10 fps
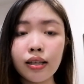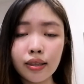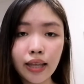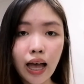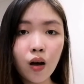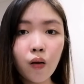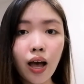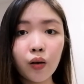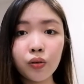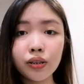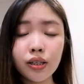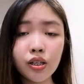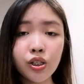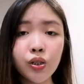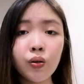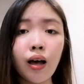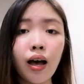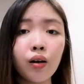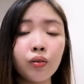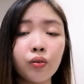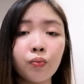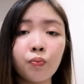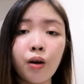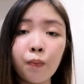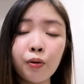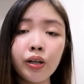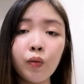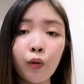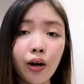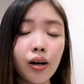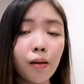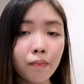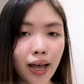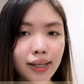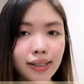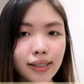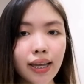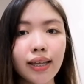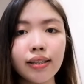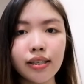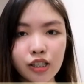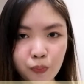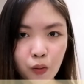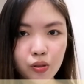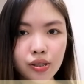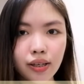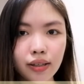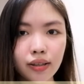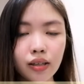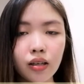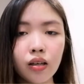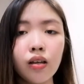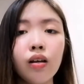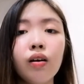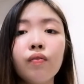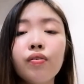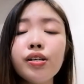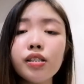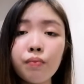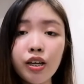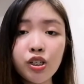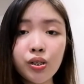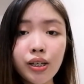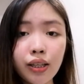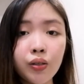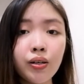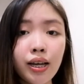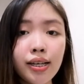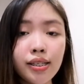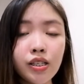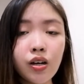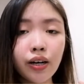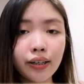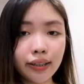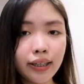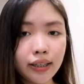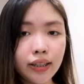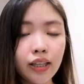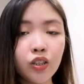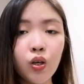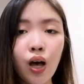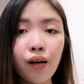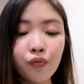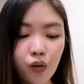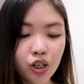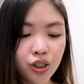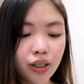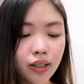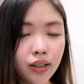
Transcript: Now I will teach you how to properly wear a mask and dispose it. First, make sure that your hands are clean and you have washed it.